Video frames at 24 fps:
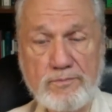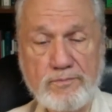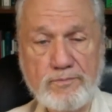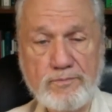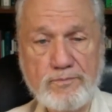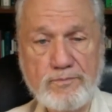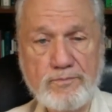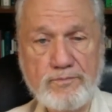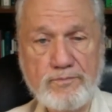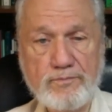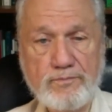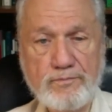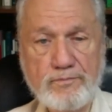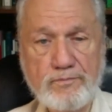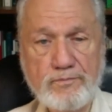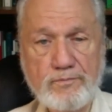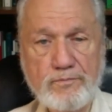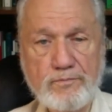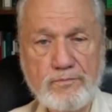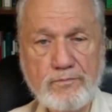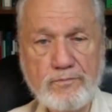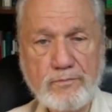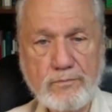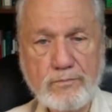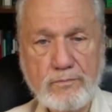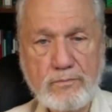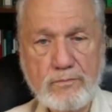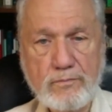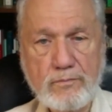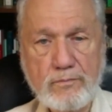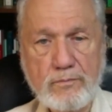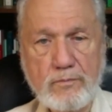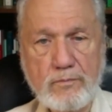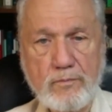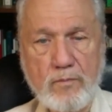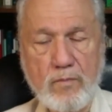
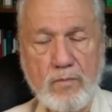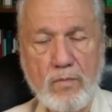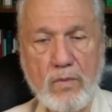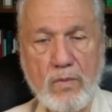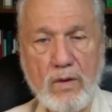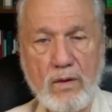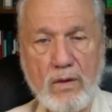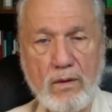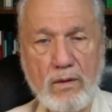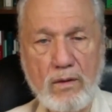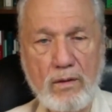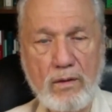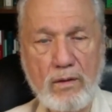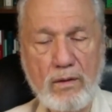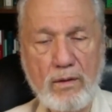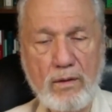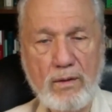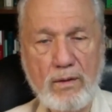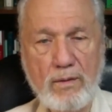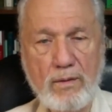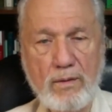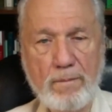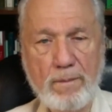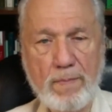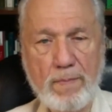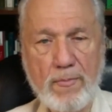No one is speaking in this clip.